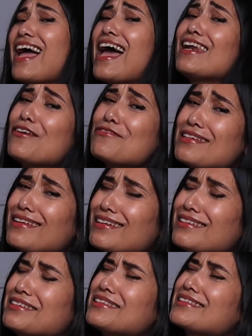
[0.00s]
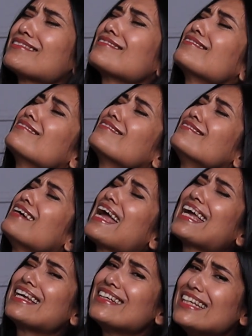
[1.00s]
I love Snickers.
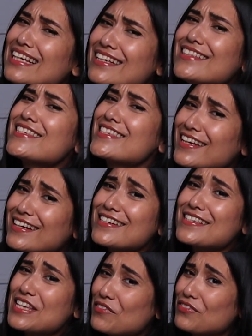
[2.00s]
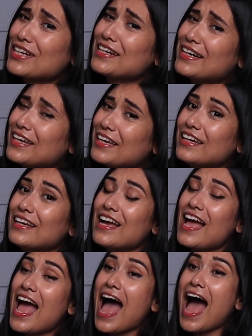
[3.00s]
I can eat Snickers every
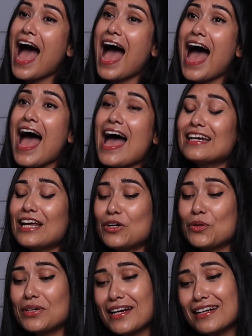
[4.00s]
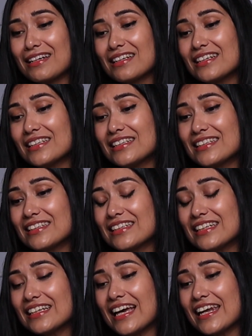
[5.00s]
day. And I looked at it
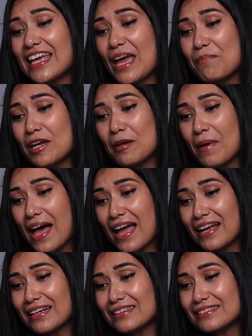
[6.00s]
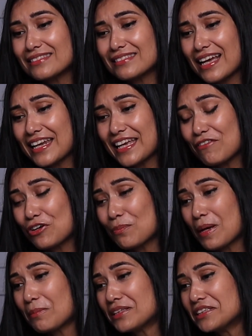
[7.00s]
and I kept it back and I gave it
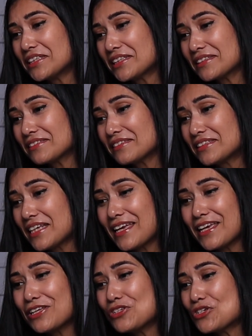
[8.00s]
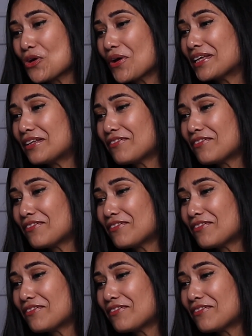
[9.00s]
to my mother saying enjoy